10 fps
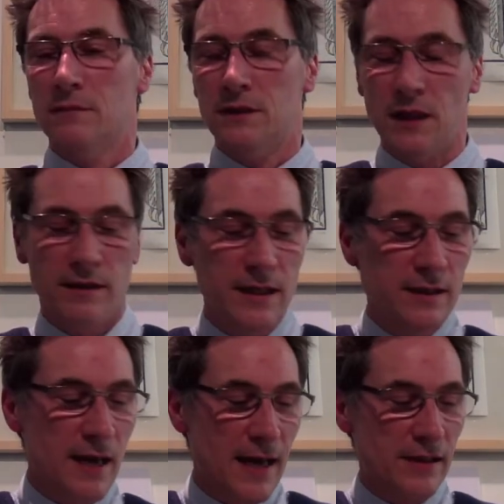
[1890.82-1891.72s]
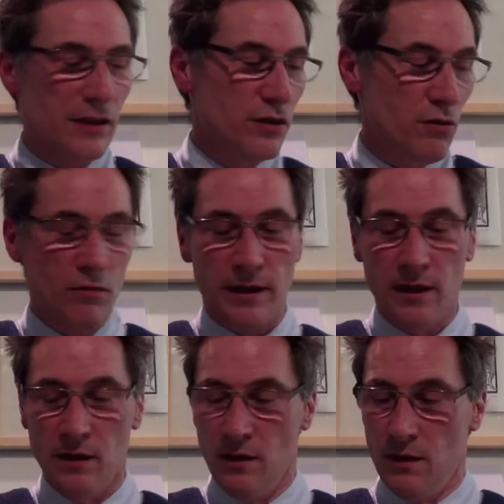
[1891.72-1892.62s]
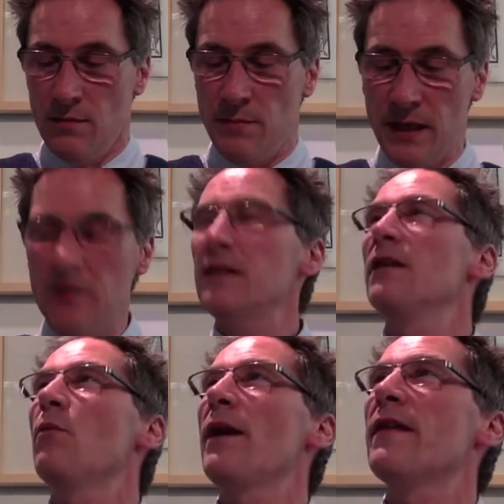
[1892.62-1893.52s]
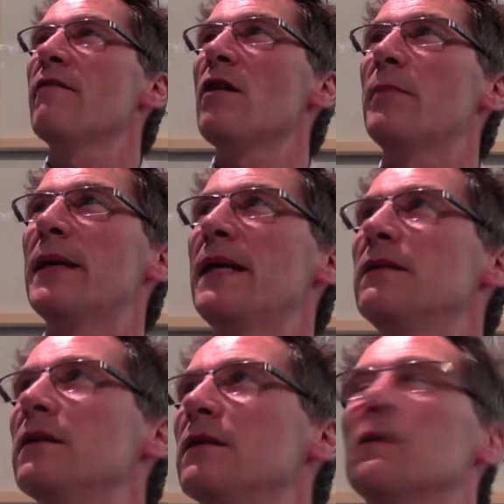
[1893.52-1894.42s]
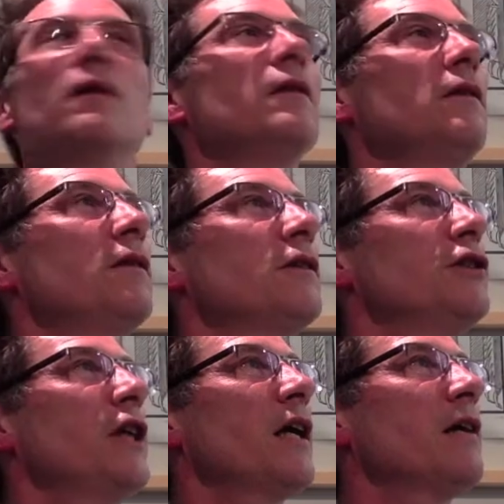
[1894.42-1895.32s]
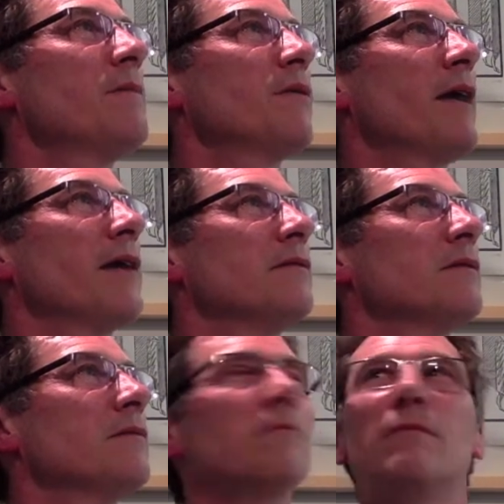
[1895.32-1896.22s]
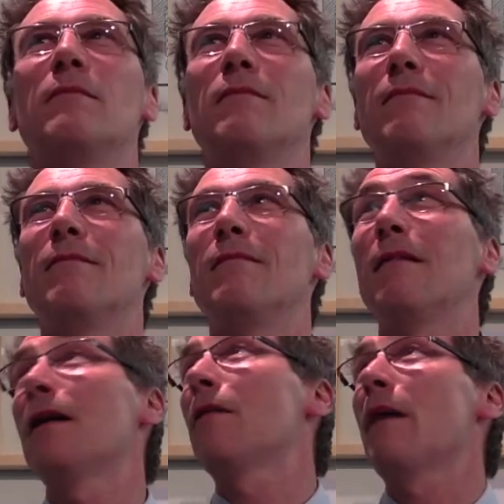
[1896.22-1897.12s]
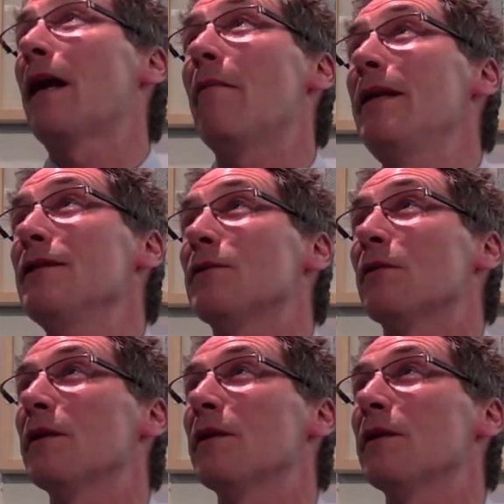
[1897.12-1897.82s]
So these, as a story, because in a way they're open-ended, you can juggle them around. You can make up any story.